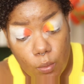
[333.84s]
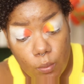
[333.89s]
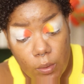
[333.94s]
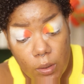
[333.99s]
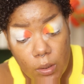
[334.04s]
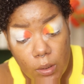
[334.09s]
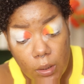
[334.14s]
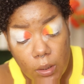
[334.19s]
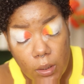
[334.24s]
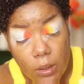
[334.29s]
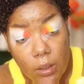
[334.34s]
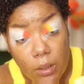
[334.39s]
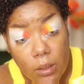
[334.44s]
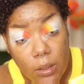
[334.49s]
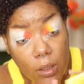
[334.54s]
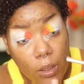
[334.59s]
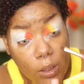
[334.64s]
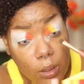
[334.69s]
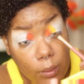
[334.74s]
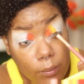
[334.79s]
you're
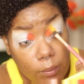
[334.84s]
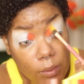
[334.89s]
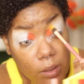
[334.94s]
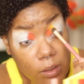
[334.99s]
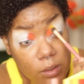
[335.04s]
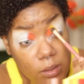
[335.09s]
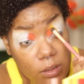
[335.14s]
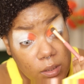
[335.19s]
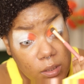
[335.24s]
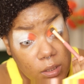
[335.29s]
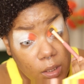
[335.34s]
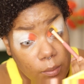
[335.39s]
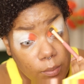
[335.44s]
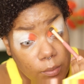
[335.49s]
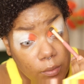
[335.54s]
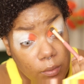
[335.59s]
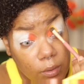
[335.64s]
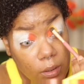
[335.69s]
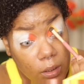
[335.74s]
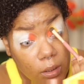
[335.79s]
looking
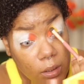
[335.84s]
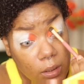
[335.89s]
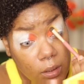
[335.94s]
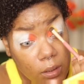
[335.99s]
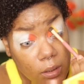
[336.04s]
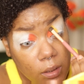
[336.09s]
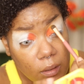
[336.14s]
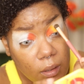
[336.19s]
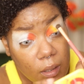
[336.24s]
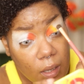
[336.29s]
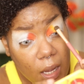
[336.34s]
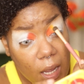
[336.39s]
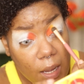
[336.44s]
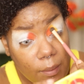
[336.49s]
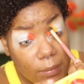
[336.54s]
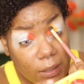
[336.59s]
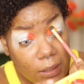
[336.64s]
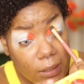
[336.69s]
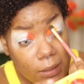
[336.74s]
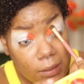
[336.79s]
separated. I
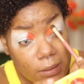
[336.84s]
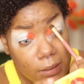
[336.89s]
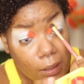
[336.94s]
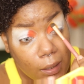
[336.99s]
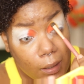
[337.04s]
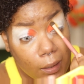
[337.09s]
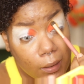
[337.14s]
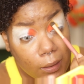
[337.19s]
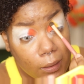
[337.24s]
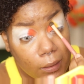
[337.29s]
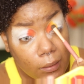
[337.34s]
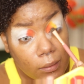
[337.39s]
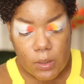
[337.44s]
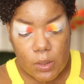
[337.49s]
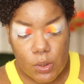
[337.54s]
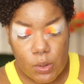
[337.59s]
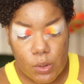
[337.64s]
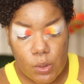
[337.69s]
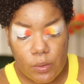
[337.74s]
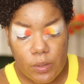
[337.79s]
mean, it's alright.
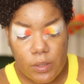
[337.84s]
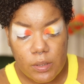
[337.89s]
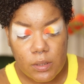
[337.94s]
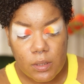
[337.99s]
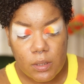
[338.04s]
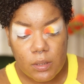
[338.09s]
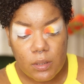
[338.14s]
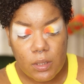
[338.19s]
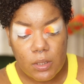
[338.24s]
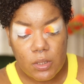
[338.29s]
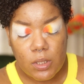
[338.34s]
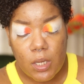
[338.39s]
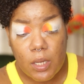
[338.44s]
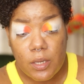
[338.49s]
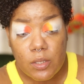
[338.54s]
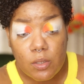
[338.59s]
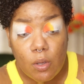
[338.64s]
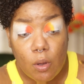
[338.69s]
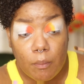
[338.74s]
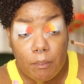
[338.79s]
So this shade
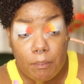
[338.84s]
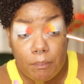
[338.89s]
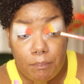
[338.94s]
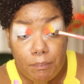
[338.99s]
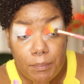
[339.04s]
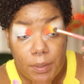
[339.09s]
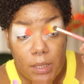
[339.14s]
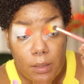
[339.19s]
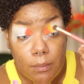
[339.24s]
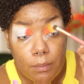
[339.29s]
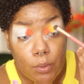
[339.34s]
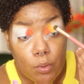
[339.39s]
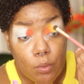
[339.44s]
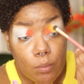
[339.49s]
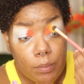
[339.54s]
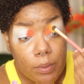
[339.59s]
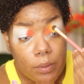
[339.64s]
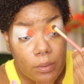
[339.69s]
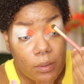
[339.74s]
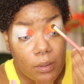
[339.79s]
is called Beep Boop.
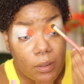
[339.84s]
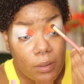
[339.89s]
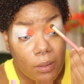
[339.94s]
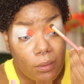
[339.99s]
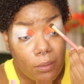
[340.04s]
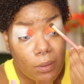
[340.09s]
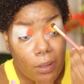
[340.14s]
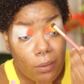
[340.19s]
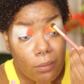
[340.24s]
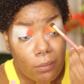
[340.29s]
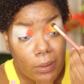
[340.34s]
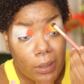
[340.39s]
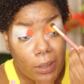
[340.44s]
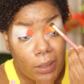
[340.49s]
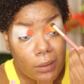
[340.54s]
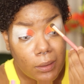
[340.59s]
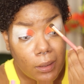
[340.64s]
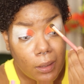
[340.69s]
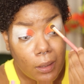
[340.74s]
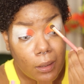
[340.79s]
I don't
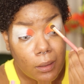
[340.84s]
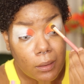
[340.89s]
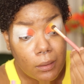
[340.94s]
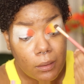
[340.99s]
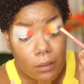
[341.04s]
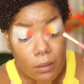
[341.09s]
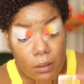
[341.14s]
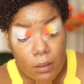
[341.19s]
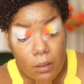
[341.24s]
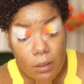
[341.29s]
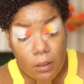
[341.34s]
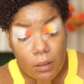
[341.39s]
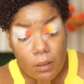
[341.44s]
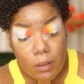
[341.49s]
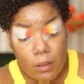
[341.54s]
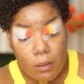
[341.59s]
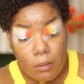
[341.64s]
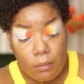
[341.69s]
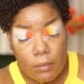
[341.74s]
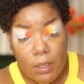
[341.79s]
get that.
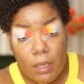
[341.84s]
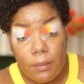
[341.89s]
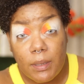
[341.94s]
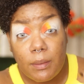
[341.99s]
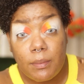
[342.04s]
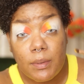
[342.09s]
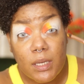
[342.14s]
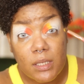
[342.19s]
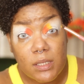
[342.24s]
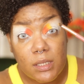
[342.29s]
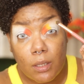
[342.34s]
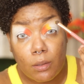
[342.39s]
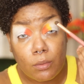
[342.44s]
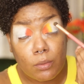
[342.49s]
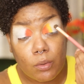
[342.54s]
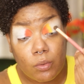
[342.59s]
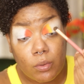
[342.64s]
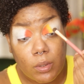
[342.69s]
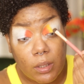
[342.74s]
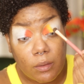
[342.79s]
Maybe because I don't
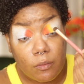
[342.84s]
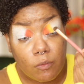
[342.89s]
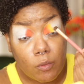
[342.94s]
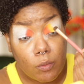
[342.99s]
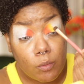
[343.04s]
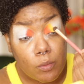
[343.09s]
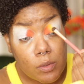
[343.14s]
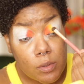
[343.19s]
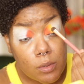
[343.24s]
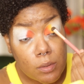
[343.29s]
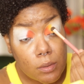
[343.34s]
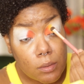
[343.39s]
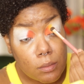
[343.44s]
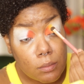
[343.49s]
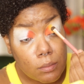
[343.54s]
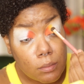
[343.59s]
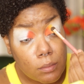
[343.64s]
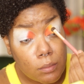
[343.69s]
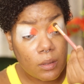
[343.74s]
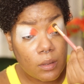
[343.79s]
know the influencer.
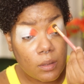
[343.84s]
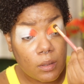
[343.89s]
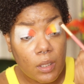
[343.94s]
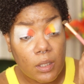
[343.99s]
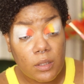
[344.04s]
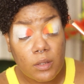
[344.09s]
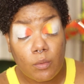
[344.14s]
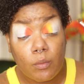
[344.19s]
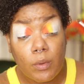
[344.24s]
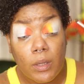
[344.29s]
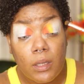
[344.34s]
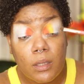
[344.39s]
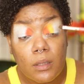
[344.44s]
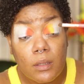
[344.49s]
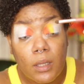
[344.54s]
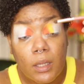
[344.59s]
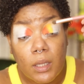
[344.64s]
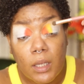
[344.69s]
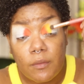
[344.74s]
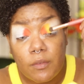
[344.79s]
Like the way it,
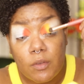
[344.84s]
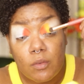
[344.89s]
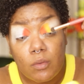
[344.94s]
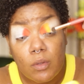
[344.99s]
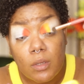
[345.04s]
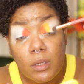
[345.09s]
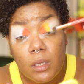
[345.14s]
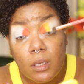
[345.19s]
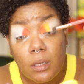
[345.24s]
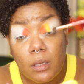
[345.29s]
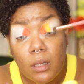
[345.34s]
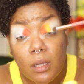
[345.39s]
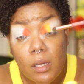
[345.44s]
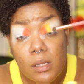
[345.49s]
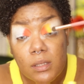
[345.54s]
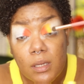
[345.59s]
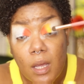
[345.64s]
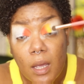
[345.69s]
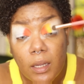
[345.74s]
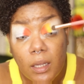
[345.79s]
like if you look here,
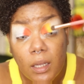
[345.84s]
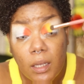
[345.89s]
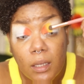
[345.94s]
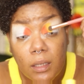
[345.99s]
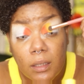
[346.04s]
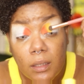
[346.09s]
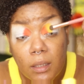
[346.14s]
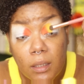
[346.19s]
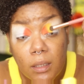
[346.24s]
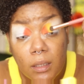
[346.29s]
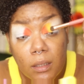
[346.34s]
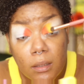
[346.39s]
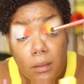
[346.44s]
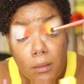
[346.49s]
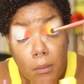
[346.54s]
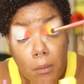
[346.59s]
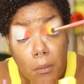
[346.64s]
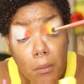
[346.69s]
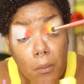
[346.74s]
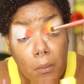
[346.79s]
guys, I can't get it
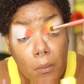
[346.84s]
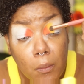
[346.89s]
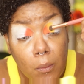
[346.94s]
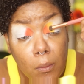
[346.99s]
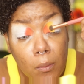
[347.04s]
to